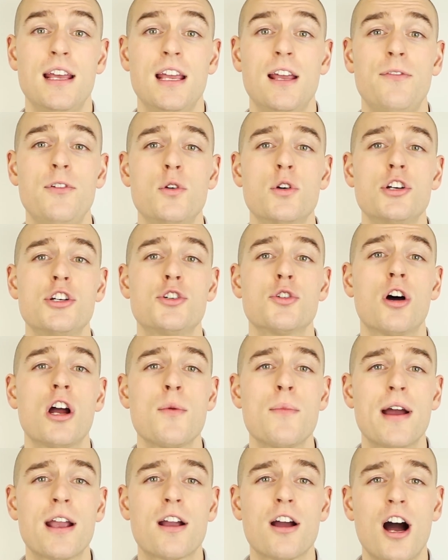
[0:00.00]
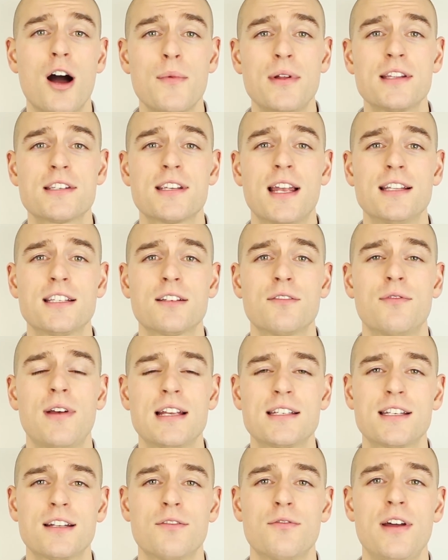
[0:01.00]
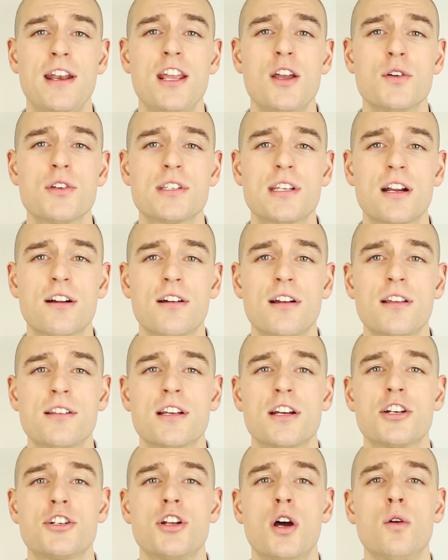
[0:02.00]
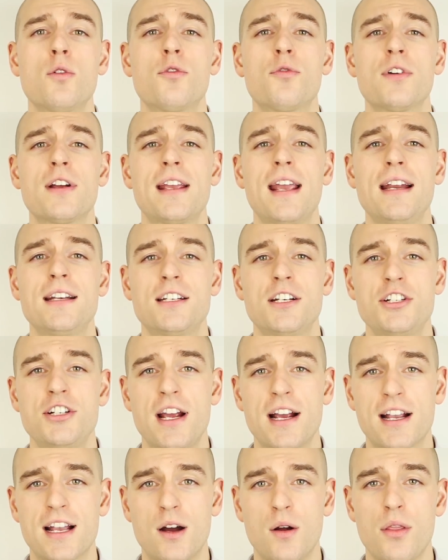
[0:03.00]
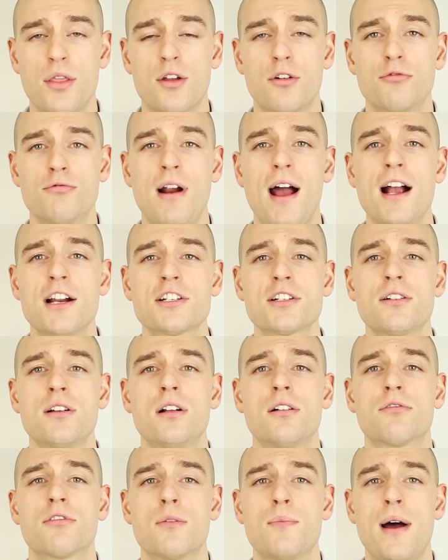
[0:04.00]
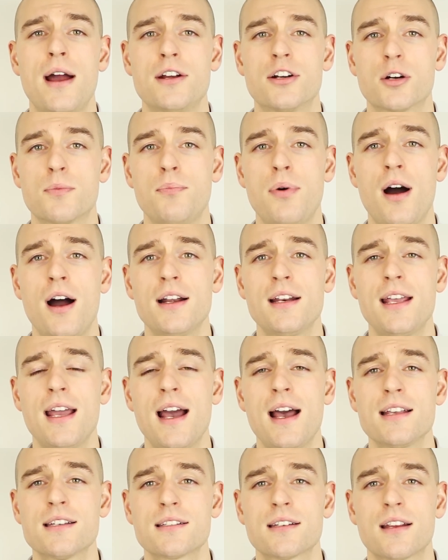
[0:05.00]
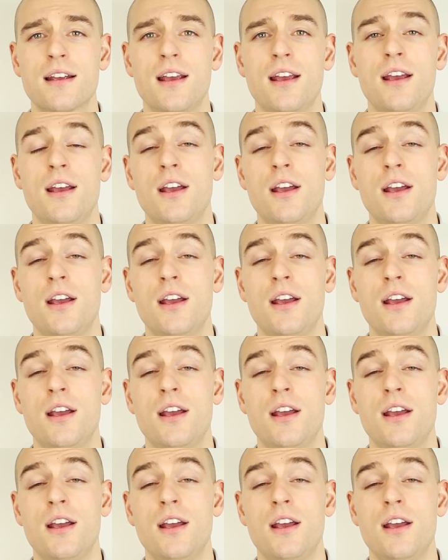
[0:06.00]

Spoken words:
If you enjoy my Common Sense Investing video series, don't forget to check out the Rational Reminder podcast,